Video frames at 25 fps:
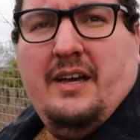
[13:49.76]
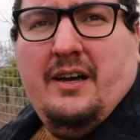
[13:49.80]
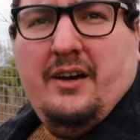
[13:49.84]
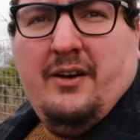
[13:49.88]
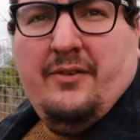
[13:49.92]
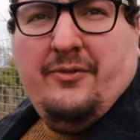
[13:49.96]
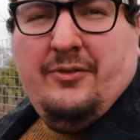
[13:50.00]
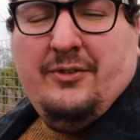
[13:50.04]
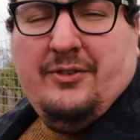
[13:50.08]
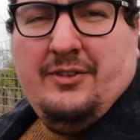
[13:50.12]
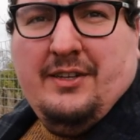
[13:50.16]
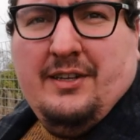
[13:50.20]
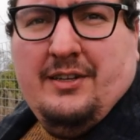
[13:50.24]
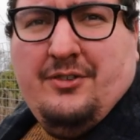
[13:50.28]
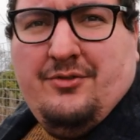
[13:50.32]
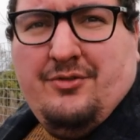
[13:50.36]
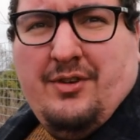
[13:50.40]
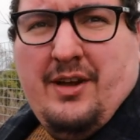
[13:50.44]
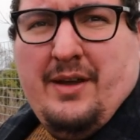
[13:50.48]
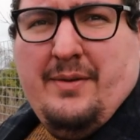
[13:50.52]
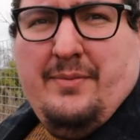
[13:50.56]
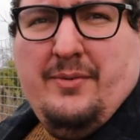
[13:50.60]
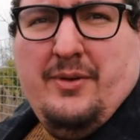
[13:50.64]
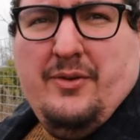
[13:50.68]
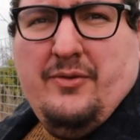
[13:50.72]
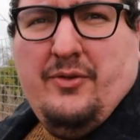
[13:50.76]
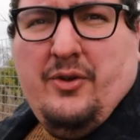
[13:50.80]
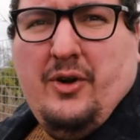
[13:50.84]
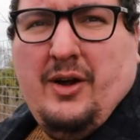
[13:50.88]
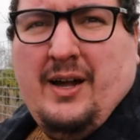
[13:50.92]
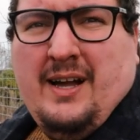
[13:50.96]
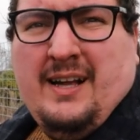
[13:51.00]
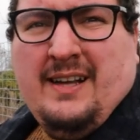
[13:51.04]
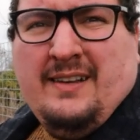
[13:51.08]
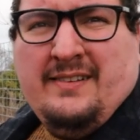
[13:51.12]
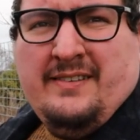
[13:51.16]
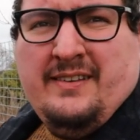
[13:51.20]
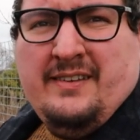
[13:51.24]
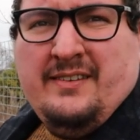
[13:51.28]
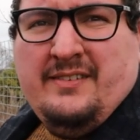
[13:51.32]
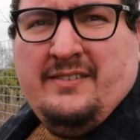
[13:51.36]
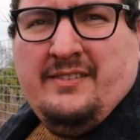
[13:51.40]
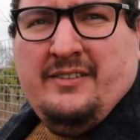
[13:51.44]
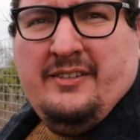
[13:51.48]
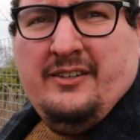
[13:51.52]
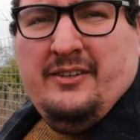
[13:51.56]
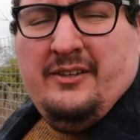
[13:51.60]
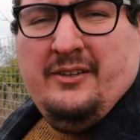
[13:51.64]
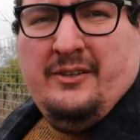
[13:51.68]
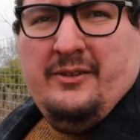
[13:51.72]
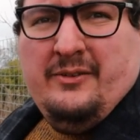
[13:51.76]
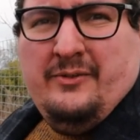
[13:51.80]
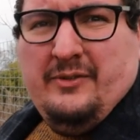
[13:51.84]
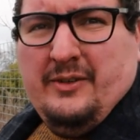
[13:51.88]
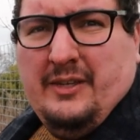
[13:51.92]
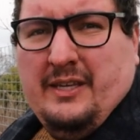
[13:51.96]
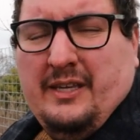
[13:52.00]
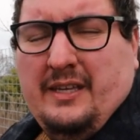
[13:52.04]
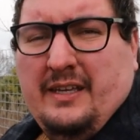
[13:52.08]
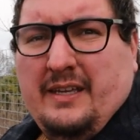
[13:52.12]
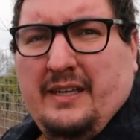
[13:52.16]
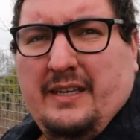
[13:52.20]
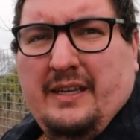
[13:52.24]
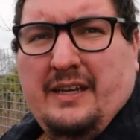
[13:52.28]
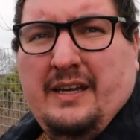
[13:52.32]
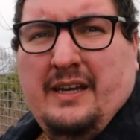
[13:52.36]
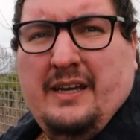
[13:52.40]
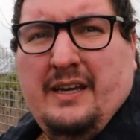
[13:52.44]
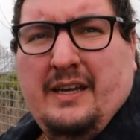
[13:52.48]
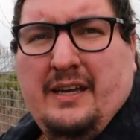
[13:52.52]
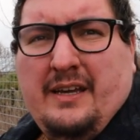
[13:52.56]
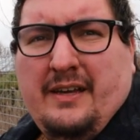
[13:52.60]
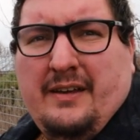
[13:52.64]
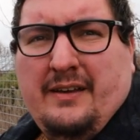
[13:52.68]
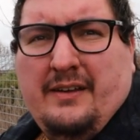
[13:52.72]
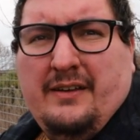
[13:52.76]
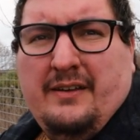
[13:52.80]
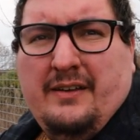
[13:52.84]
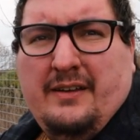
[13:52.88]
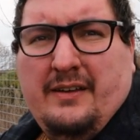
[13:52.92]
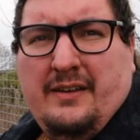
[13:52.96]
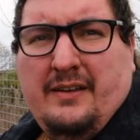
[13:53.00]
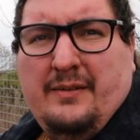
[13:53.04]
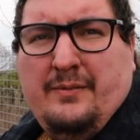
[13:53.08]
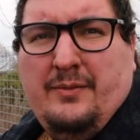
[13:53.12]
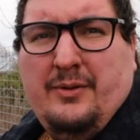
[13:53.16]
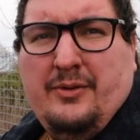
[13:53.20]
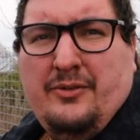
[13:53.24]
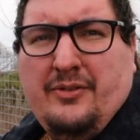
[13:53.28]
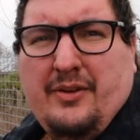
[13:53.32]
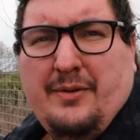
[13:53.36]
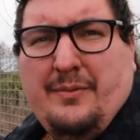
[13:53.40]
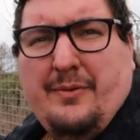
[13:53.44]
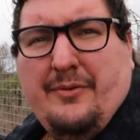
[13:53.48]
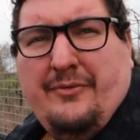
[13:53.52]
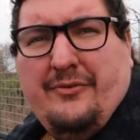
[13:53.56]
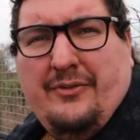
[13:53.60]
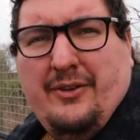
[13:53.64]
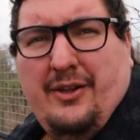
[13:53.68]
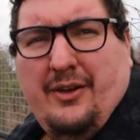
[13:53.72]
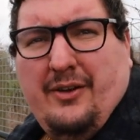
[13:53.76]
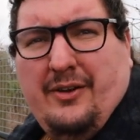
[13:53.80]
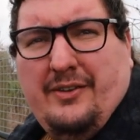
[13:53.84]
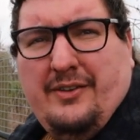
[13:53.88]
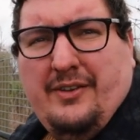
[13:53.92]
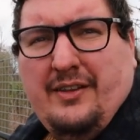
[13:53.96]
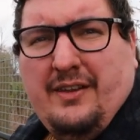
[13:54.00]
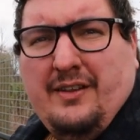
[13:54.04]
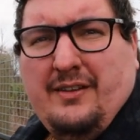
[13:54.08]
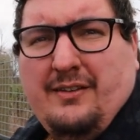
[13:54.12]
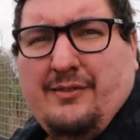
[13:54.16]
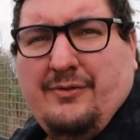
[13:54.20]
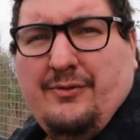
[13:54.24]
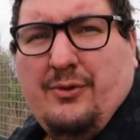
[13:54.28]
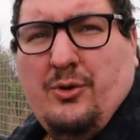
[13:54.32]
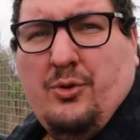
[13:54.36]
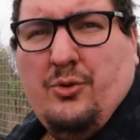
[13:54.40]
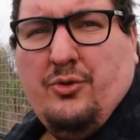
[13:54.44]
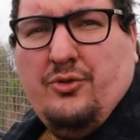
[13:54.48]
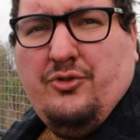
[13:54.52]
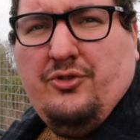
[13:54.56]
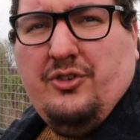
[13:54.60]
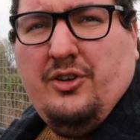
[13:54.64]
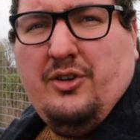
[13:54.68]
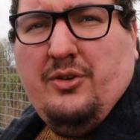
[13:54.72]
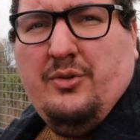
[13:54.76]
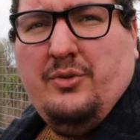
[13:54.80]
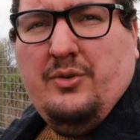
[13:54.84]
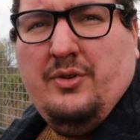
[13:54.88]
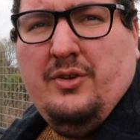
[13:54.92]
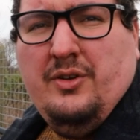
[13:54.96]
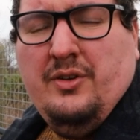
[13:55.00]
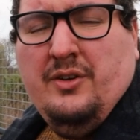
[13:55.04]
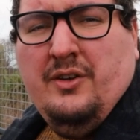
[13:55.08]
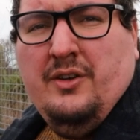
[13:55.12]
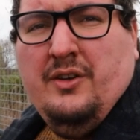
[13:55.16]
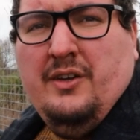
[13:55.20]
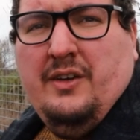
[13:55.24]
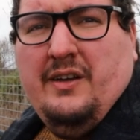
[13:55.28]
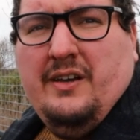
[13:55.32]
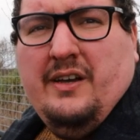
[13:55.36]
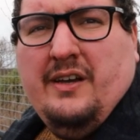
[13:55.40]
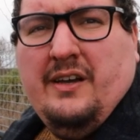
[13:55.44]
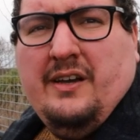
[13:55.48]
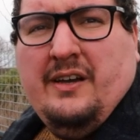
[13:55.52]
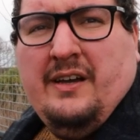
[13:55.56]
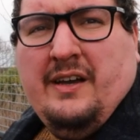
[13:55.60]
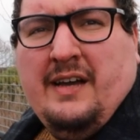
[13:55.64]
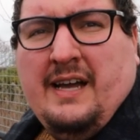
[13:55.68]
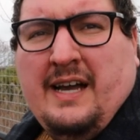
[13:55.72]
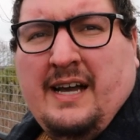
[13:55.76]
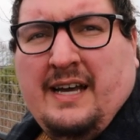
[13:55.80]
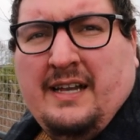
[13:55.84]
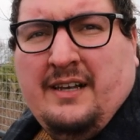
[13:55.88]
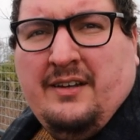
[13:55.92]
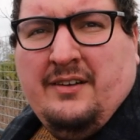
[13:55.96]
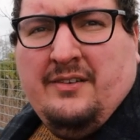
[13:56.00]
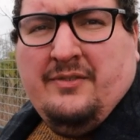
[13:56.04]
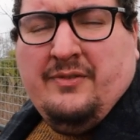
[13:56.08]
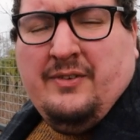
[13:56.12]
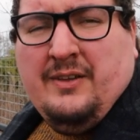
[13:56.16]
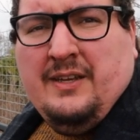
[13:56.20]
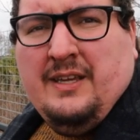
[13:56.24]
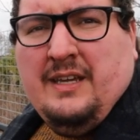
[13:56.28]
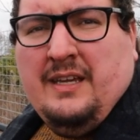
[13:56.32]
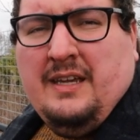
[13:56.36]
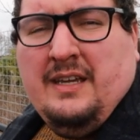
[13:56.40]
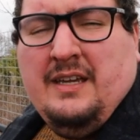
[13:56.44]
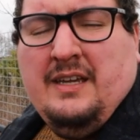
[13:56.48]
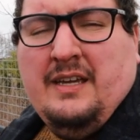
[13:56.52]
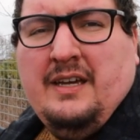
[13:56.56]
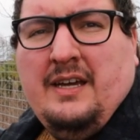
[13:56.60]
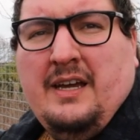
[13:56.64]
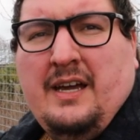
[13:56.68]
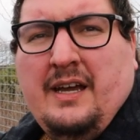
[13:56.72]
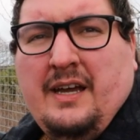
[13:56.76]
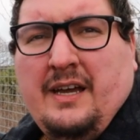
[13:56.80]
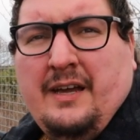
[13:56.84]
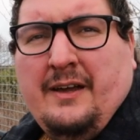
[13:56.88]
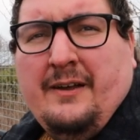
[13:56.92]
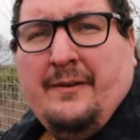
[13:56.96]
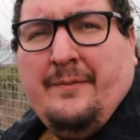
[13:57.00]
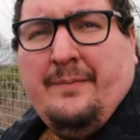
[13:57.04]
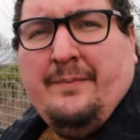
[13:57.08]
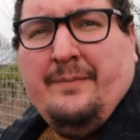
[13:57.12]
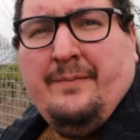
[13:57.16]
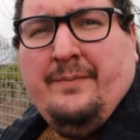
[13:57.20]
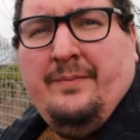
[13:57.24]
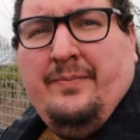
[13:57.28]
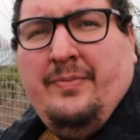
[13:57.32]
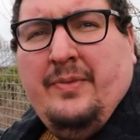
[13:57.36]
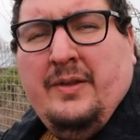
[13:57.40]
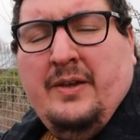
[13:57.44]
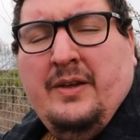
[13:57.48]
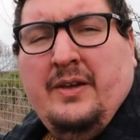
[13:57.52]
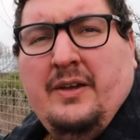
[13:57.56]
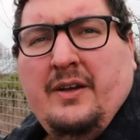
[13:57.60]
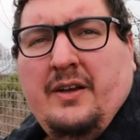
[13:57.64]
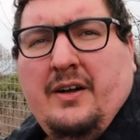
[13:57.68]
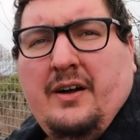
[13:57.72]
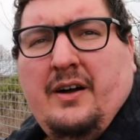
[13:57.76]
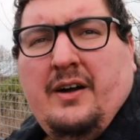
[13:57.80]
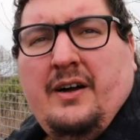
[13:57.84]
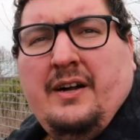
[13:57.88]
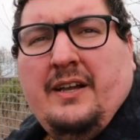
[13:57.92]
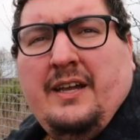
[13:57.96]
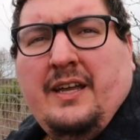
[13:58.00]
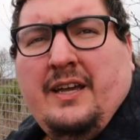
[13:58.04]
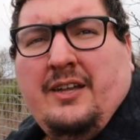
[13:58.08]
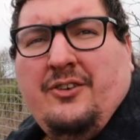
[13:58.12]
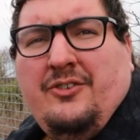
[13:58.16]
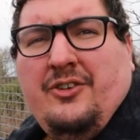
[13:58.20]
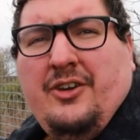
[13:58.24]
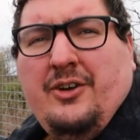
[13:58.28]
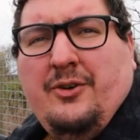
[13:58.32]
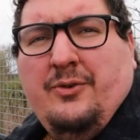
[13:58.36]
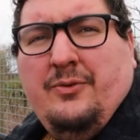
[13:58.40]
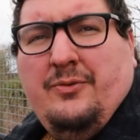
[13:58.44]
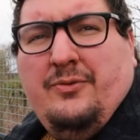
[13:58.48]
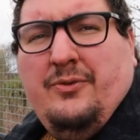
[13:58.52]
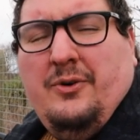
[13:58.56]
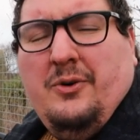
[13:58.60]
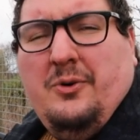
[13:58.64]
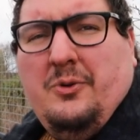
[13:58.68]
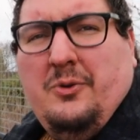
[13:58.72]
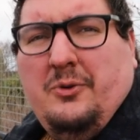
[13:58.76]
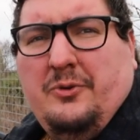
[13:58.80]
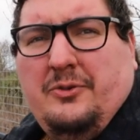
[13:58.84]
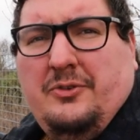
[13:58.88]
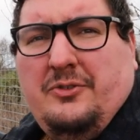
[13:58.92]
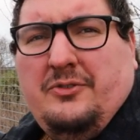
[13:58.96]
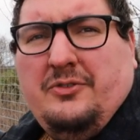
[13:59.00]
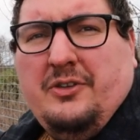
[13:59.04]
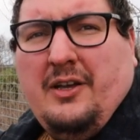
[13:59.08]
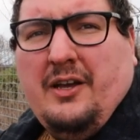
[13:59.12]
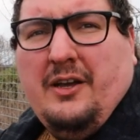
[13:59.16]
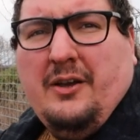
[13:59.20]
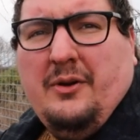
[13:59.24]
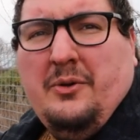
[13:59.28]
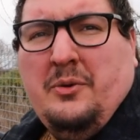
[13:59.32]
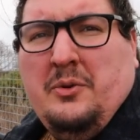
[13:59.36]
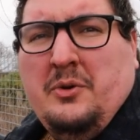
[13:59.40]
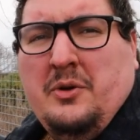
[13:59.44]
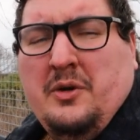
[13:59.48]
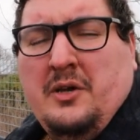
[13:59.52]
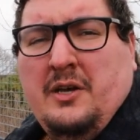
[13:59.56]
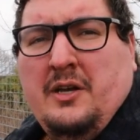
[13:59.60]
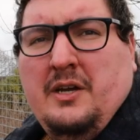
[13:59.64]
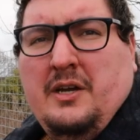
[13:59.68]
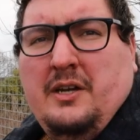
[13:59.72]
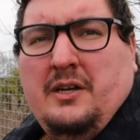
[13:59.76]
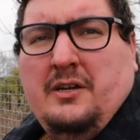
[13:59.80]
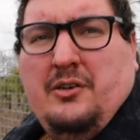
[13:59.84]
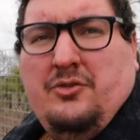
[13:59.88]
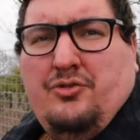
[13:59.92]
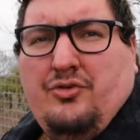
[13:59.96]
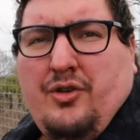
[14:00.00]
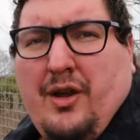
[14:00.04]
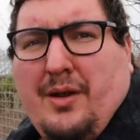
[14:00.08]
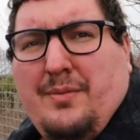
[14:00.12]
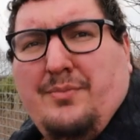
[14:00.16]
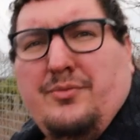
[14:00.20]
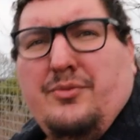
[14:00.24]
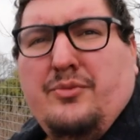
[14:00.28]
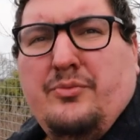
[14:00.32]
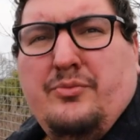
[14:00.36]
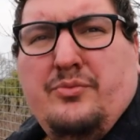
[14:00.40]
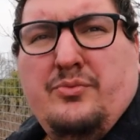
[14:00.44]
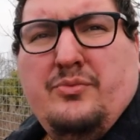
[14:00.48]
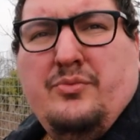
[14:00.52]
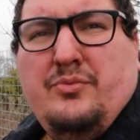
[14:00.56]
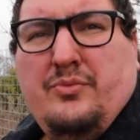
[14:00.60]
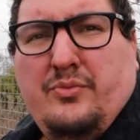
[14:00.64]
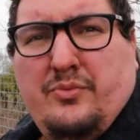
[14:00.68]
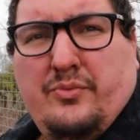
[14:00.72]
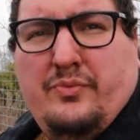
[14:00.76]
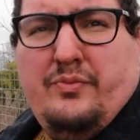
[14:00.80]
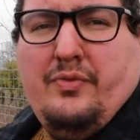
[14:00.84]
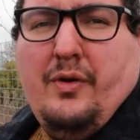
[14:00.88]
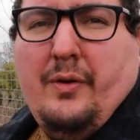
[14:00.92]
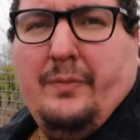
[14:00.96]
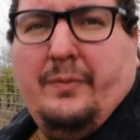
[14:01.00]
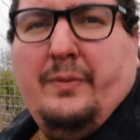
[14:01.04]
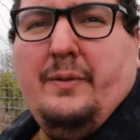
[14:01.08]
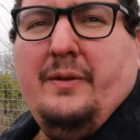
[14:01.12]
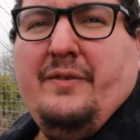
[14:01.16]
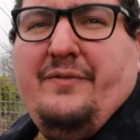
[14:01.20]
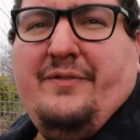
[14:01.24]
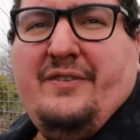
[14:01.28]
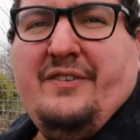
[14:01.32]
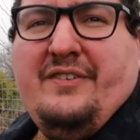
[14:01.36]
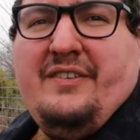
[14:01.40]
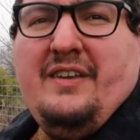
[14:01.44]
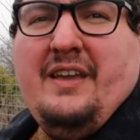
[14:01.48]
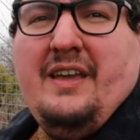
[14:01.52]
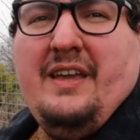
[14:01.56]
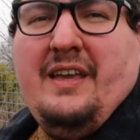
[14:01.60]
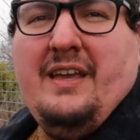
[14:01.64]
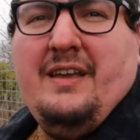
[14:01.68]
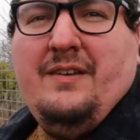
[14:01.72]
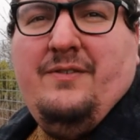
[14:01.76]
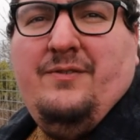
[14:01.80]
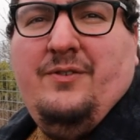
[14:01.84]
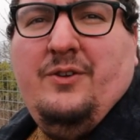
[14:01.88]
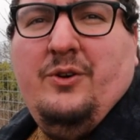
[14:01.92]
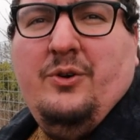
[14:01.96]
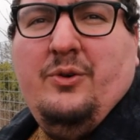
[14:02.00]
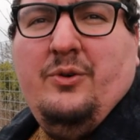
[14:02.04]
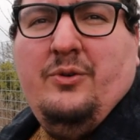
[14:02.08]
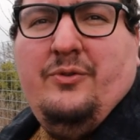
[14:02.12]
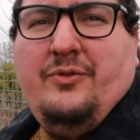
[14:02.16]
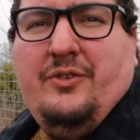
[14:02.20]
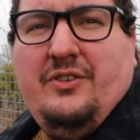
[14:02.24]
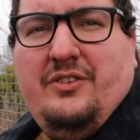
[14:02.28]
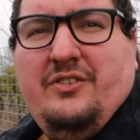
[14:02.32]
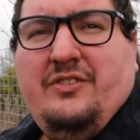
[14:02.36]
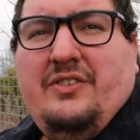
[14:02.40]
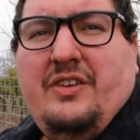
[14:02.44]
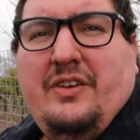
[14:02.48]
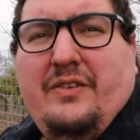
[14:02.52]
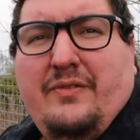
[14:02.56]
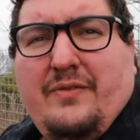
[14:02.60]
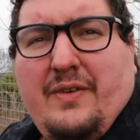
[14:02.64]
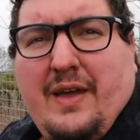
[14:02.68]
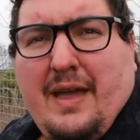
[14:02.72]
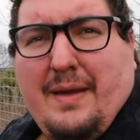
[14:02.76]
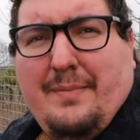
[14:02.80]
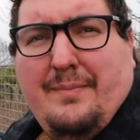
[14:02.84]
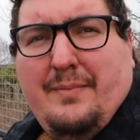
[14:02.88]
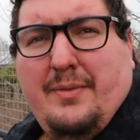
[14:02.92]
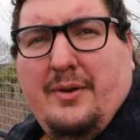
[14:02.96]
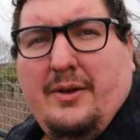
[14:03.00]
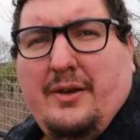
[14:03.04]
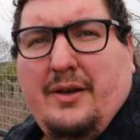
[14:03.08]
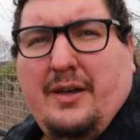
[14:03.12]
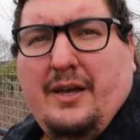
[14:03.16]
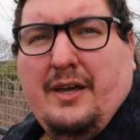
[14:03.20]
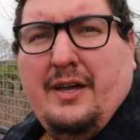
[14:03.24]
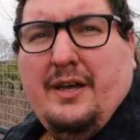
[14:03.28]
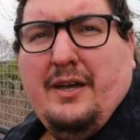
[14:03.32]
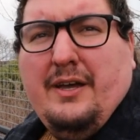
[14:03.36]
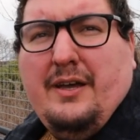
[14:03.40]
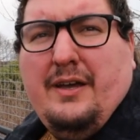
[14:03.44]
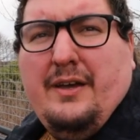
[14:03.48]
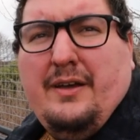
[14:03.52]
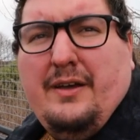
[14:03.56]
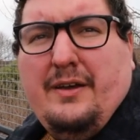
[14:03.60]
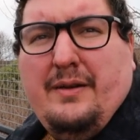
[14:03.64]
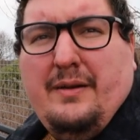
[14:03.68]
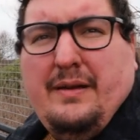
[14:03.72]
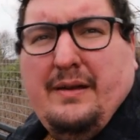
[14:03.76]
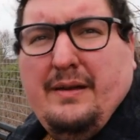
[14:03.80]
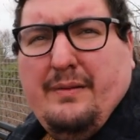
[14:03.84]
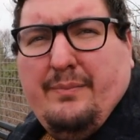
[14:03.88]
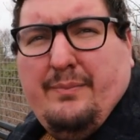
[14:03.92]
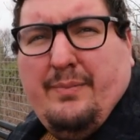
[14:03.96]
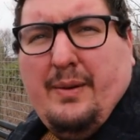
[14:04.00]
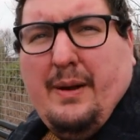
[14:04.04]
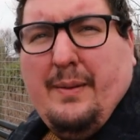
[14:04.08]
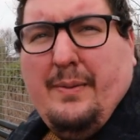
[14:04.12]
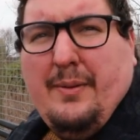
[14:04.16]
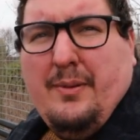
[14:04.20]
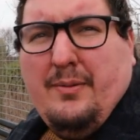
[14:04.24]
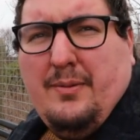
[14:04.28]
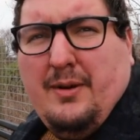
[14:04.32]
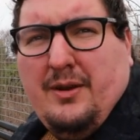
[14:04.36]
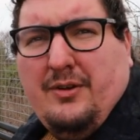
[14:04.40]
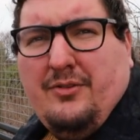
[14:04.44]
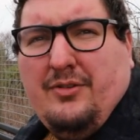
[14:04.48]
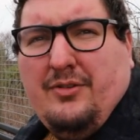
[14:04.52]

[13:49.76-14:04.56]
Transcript: Obviously Drem, you've got access to the Museum of Flight at East Fortune, and the Iron Age Hill Fort, so Drem probably visit if you're visiting them by public